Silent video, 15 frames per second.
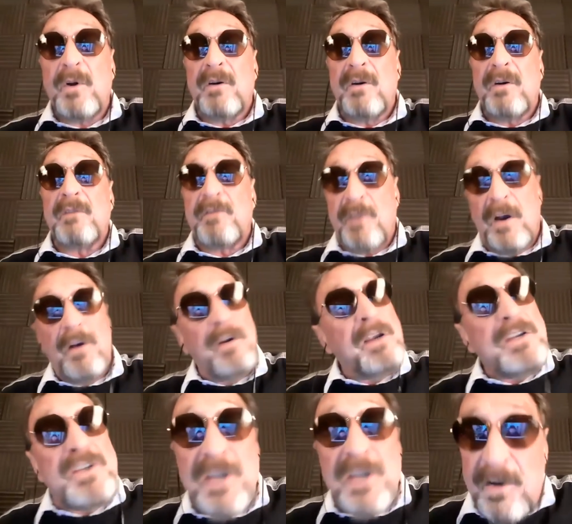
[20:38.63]
in very
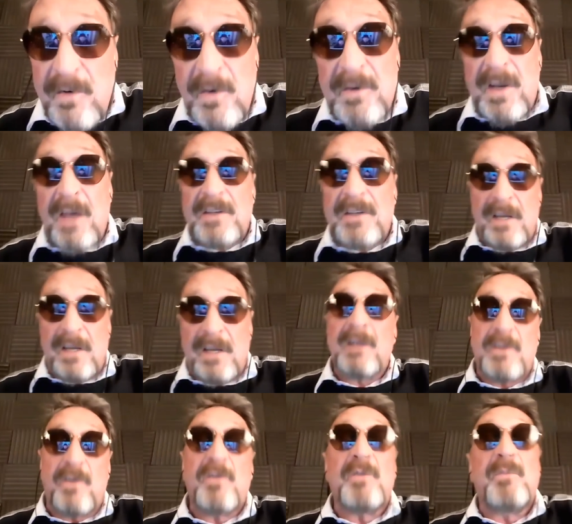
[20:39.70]
secret testing.
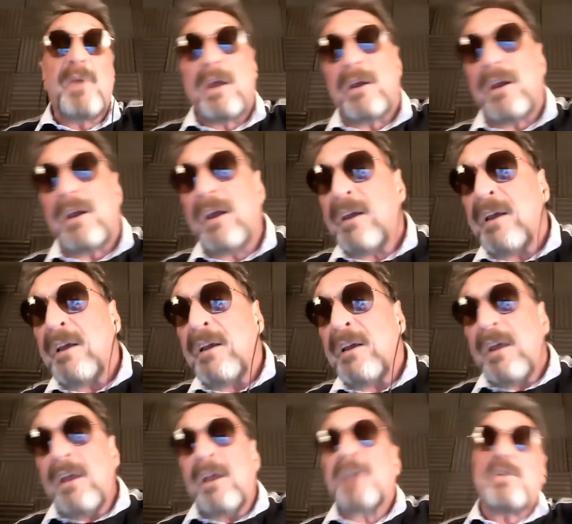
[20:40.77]
It's
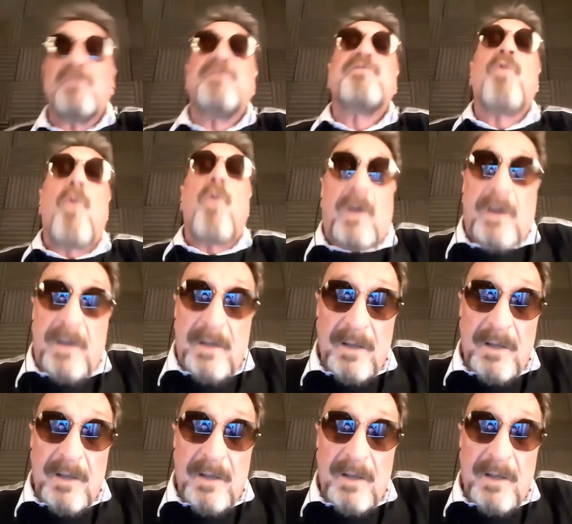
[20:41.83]
a fork.